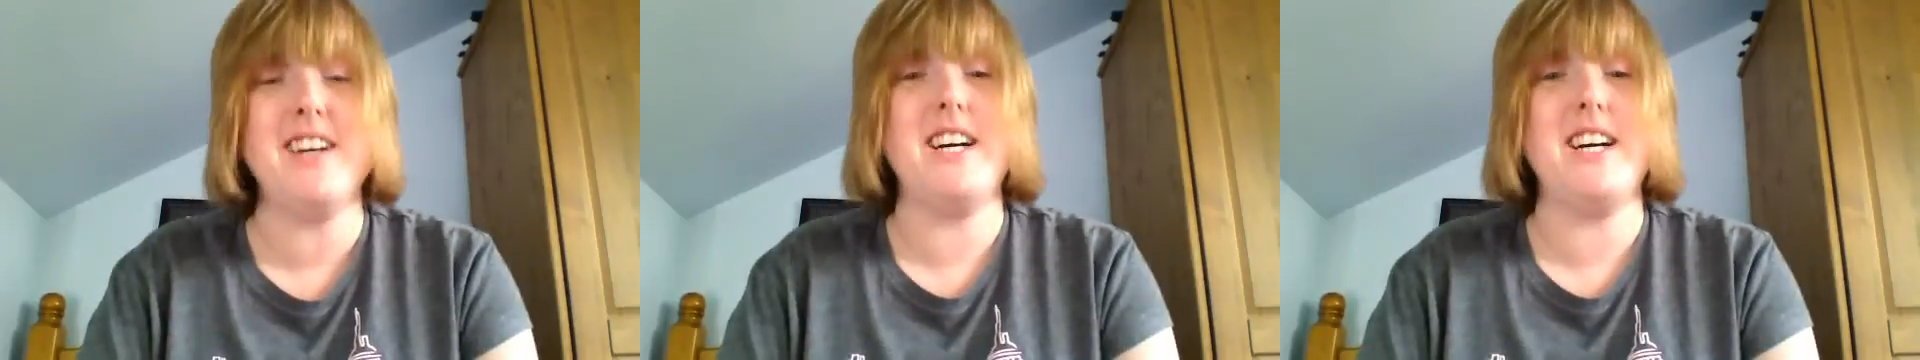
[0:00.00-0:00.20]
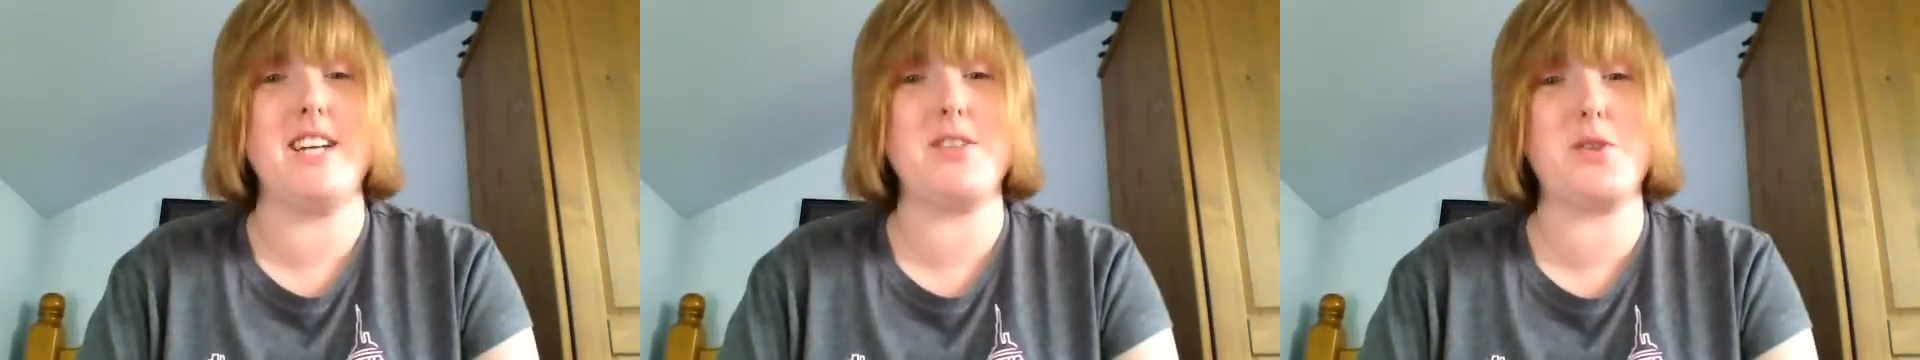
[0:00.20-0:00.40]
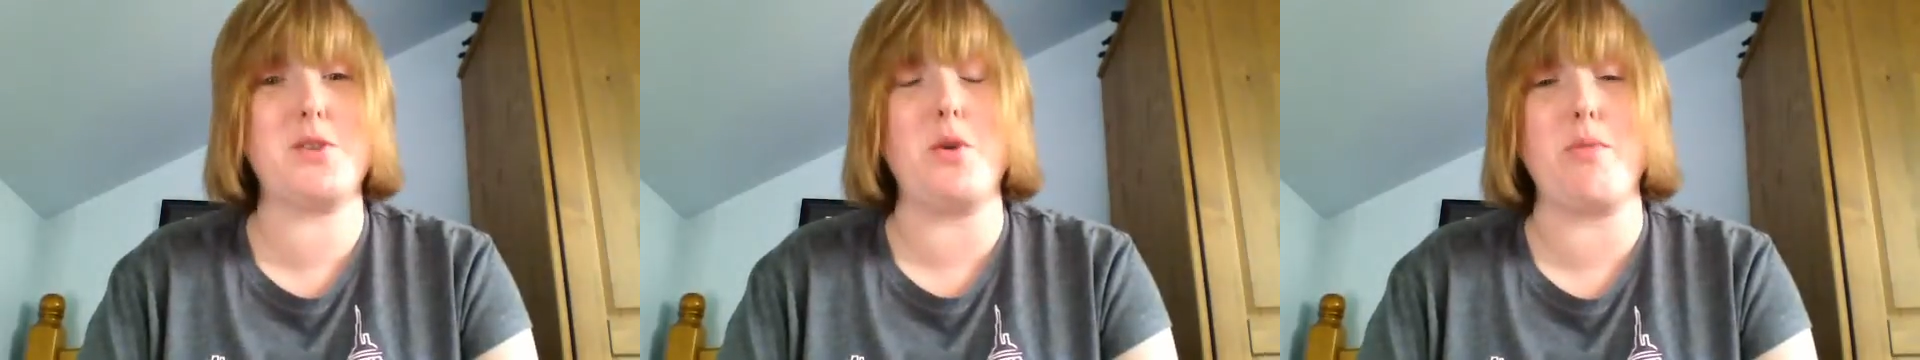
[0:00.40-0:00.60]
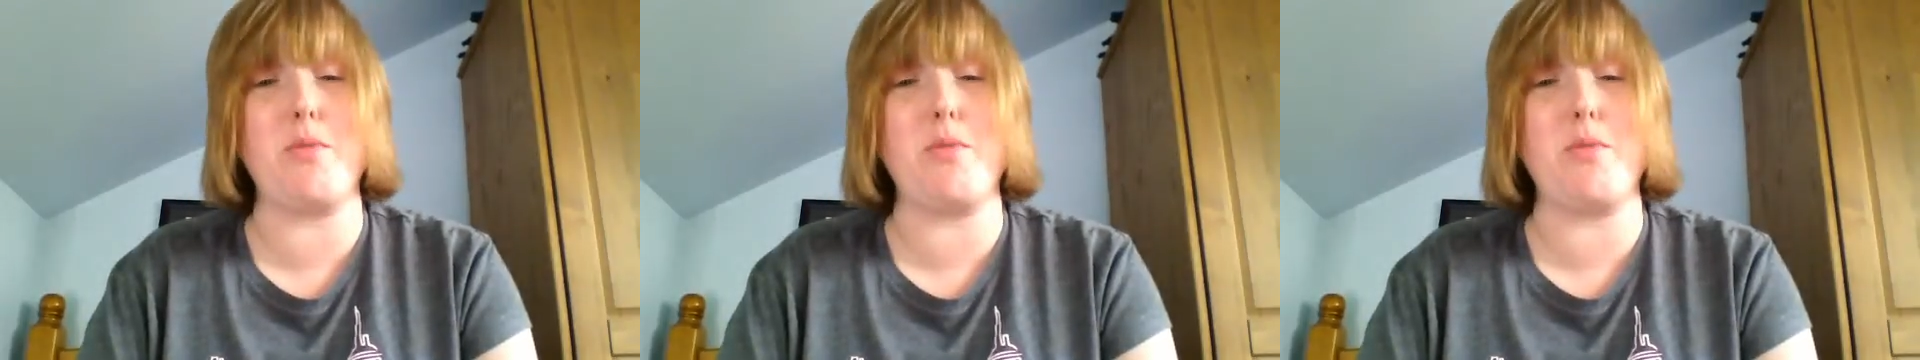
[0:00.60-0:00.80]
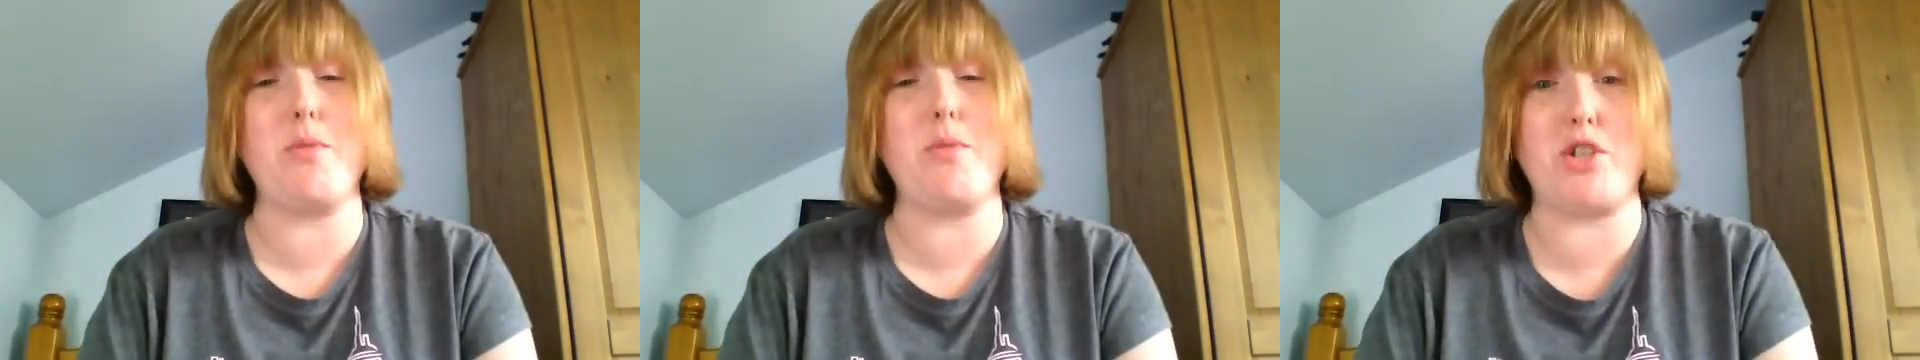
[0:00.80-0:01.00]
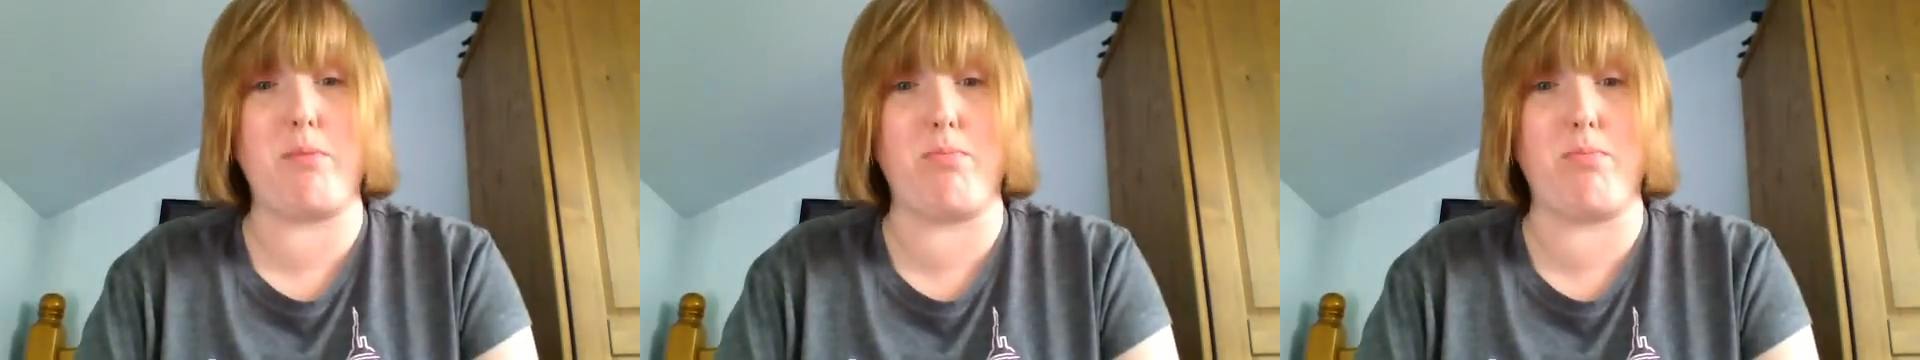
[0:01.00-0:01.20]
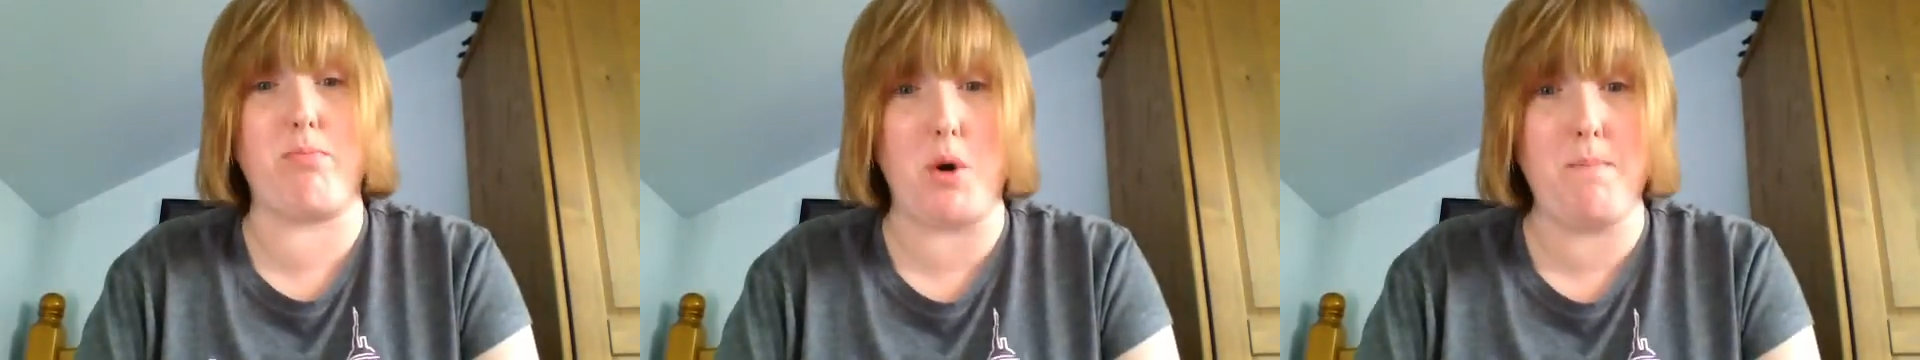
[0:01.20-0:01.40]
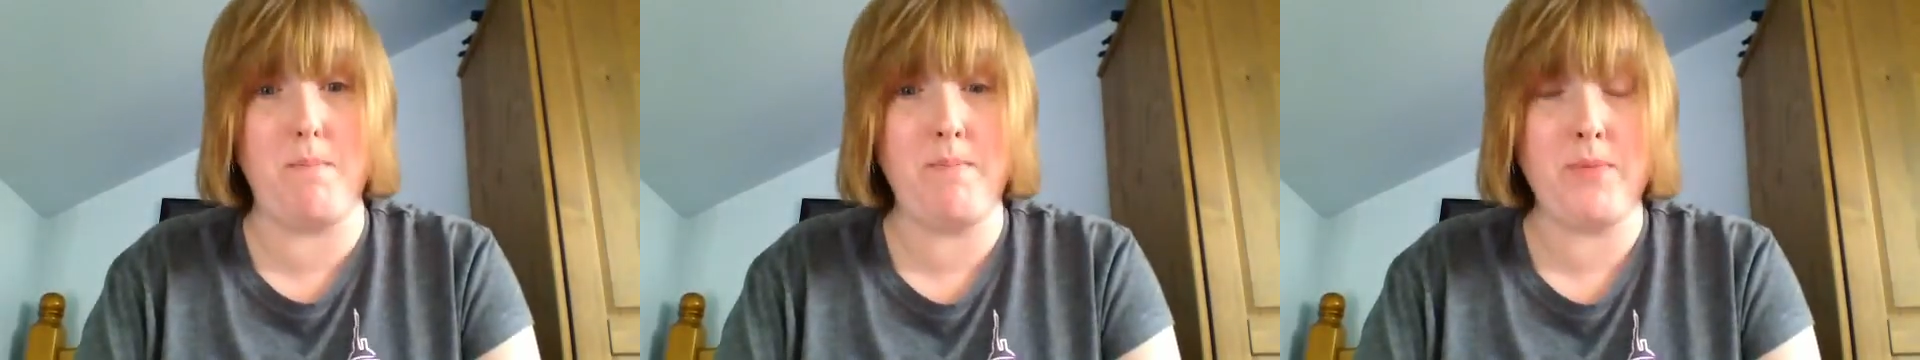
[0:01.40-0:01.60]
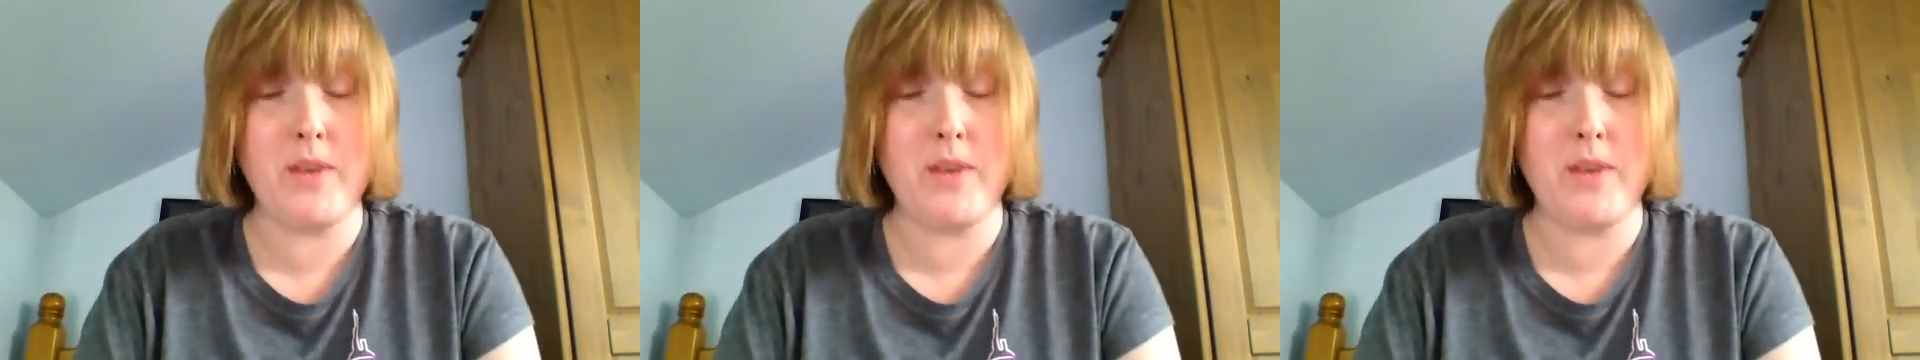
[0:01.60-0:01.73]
It's called Project Brum.